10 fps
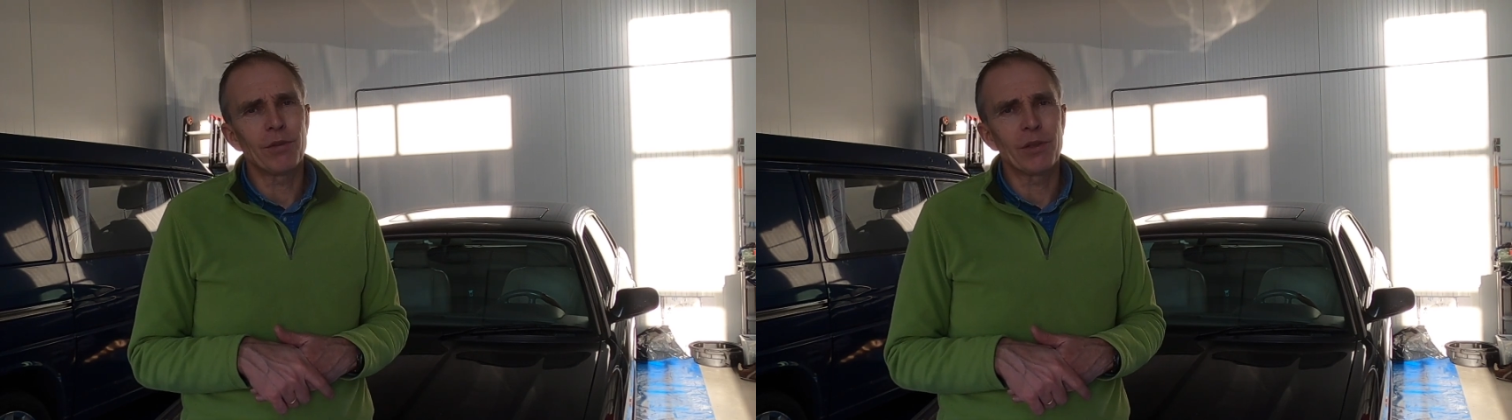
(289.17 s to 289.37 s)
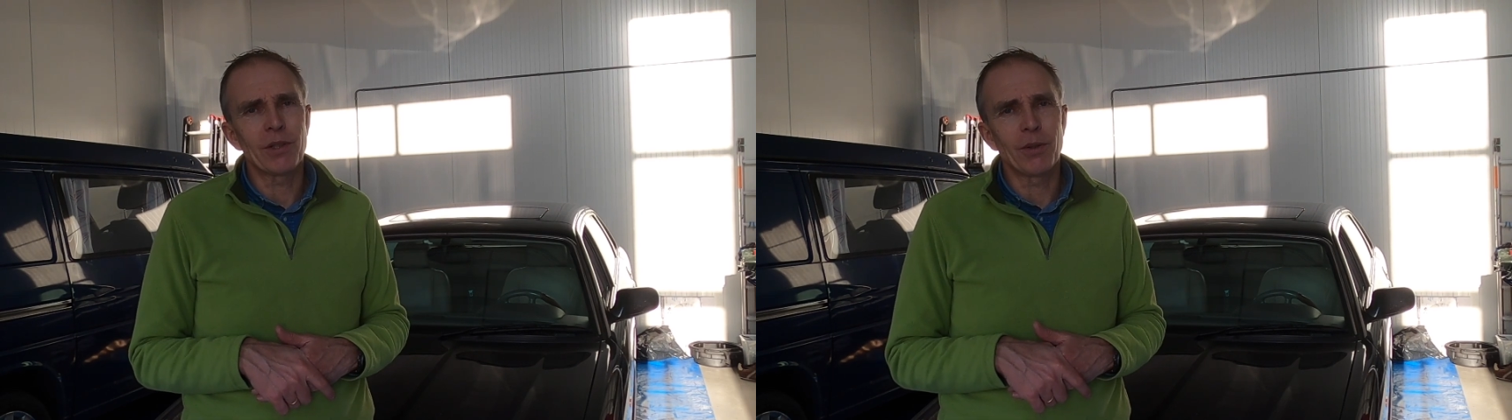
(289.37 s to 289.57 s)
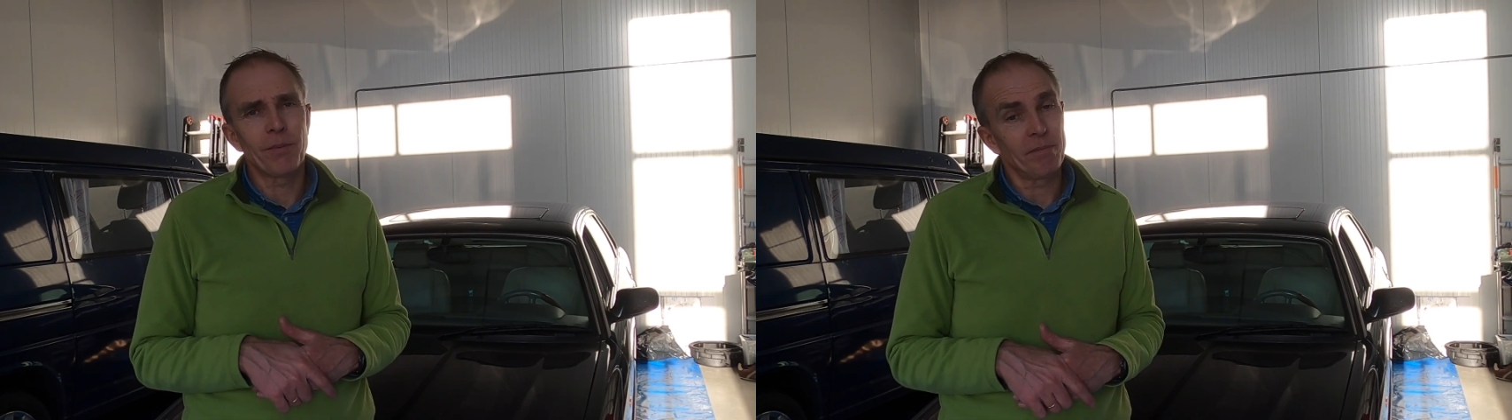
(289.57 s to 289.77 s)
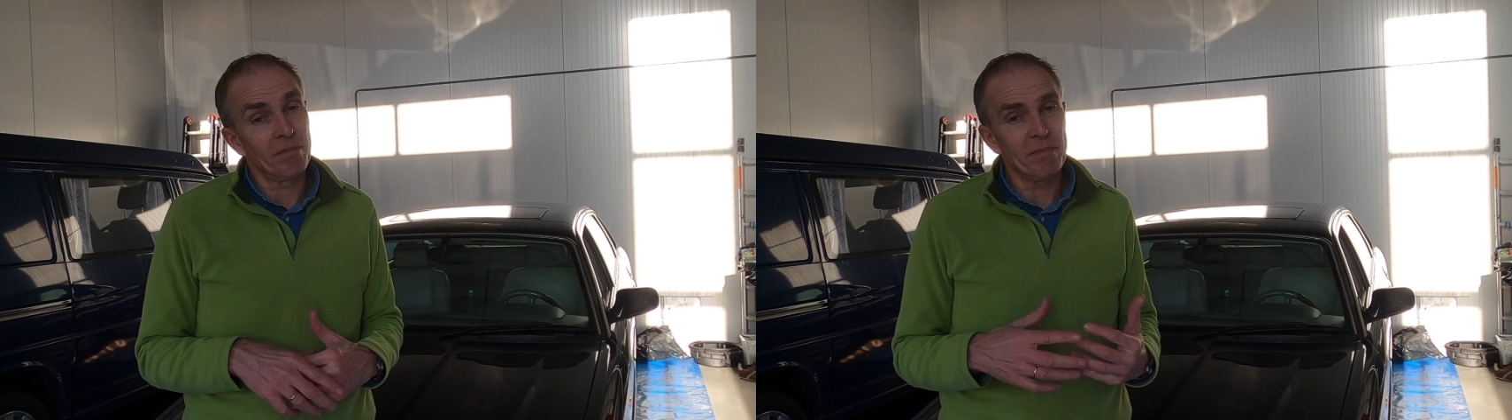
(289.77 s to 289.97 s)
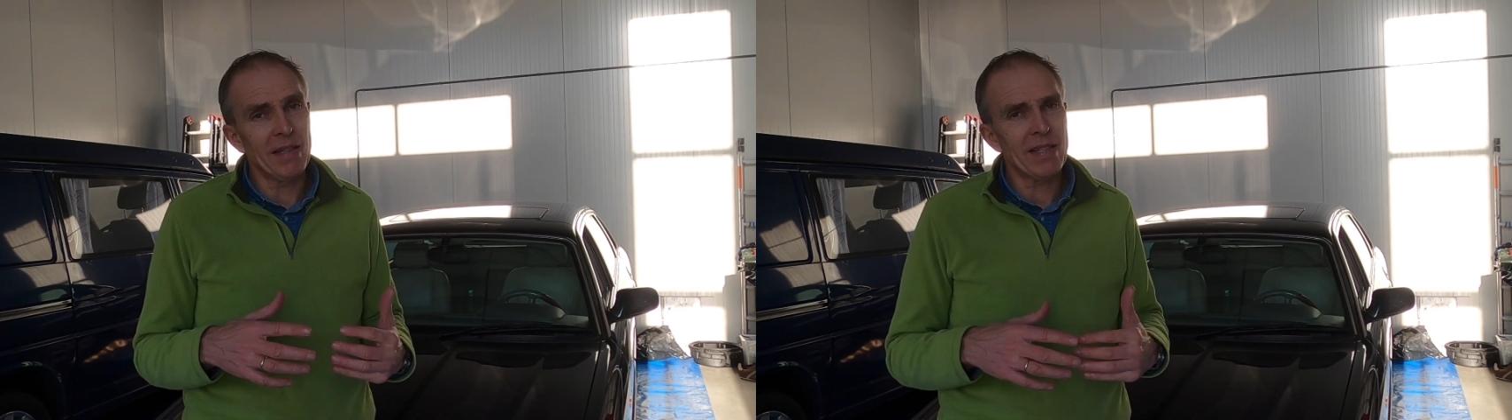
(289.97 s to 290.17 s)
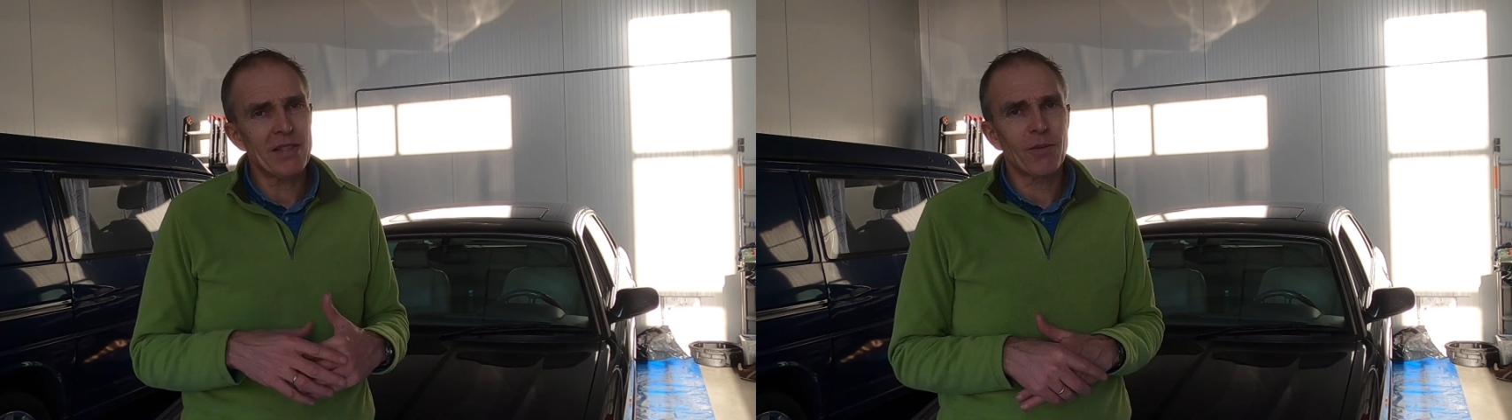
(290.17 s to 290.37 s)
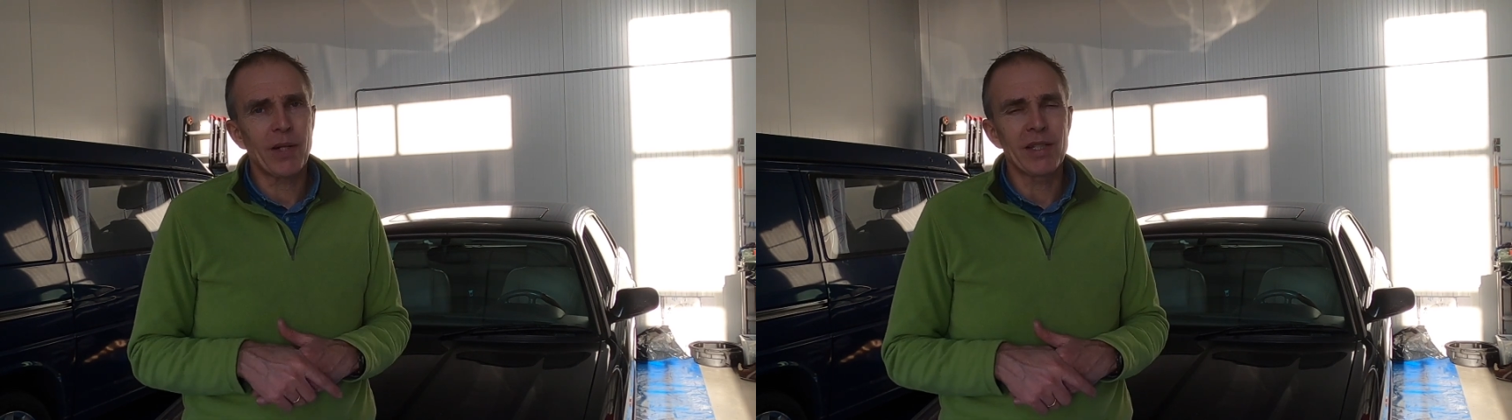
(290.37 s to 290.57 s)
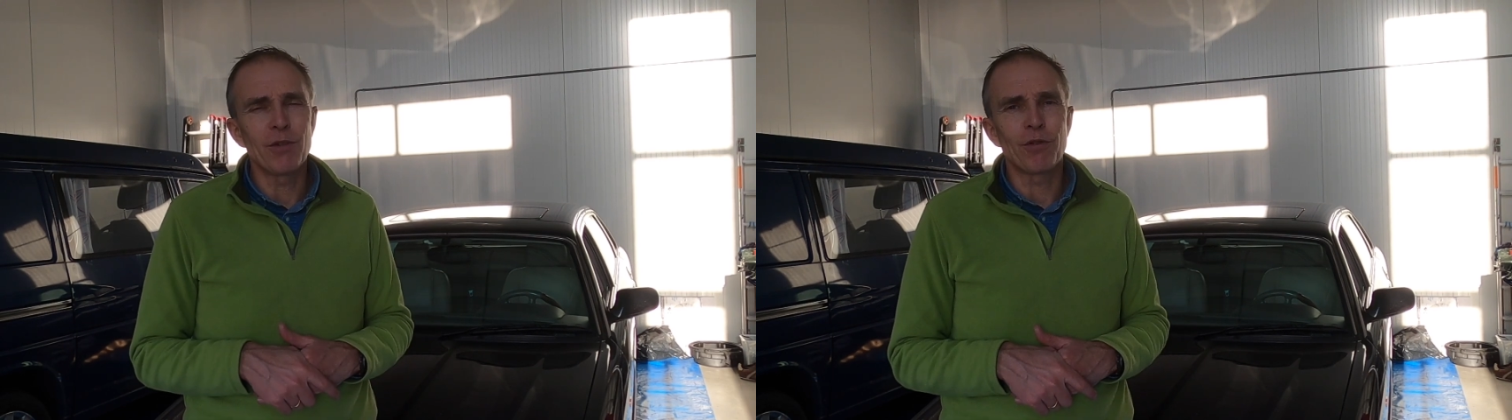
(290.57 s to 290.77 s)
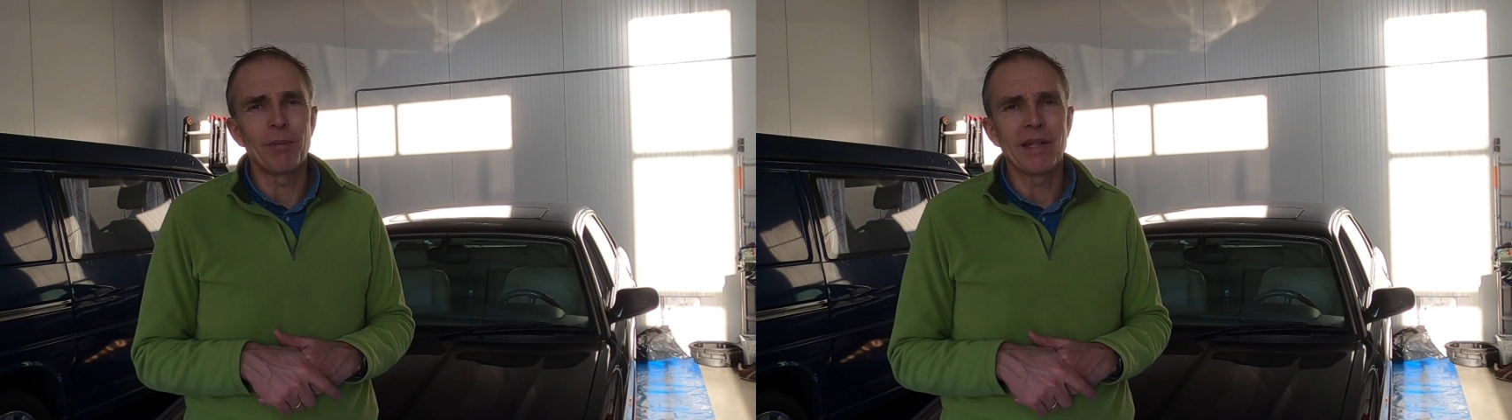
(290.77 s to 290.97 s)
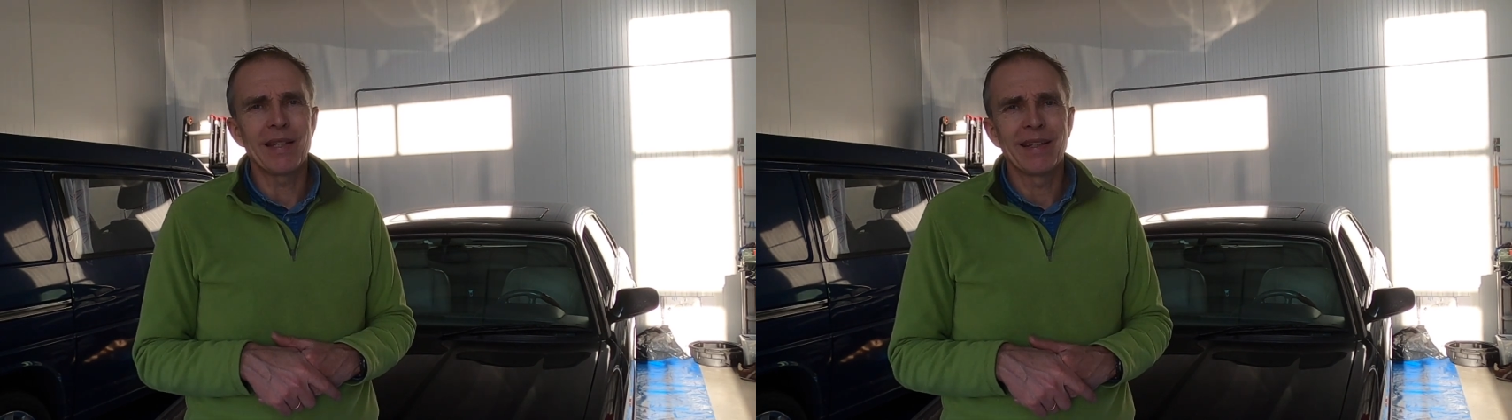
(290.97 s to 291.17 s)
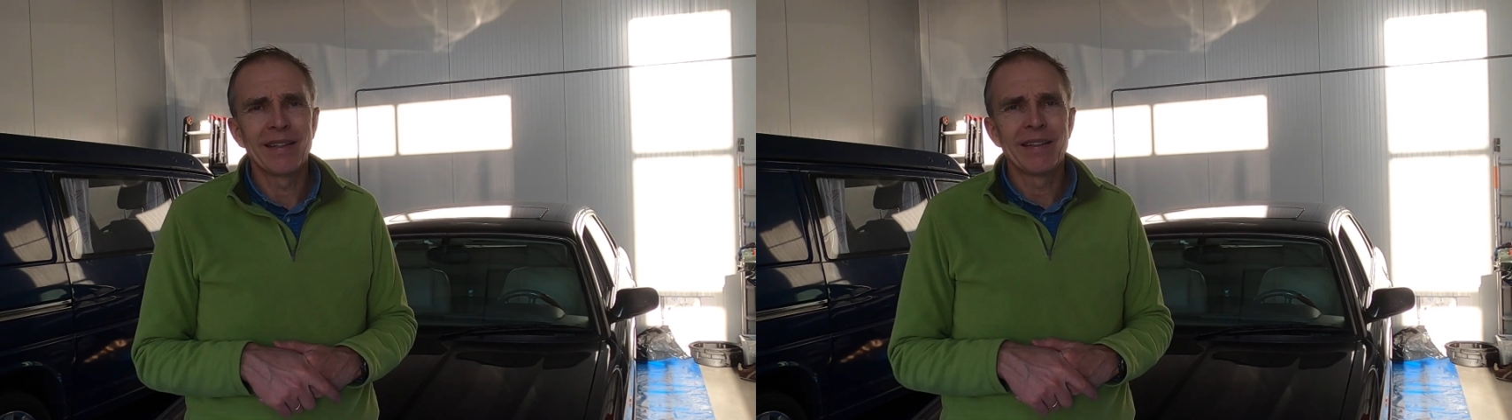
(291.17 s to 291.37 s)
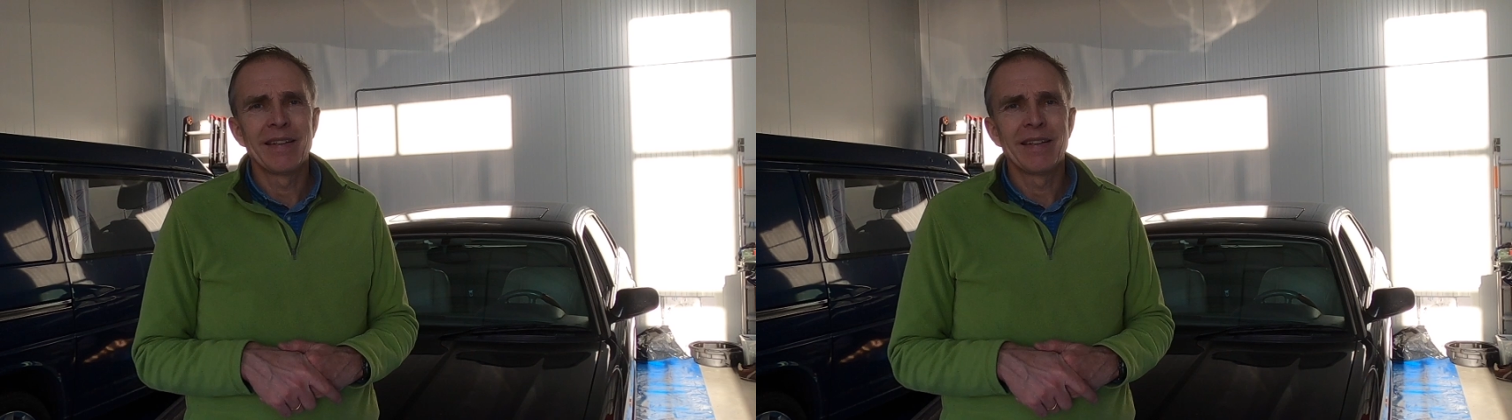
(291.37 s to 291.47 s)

although it's quite new for me.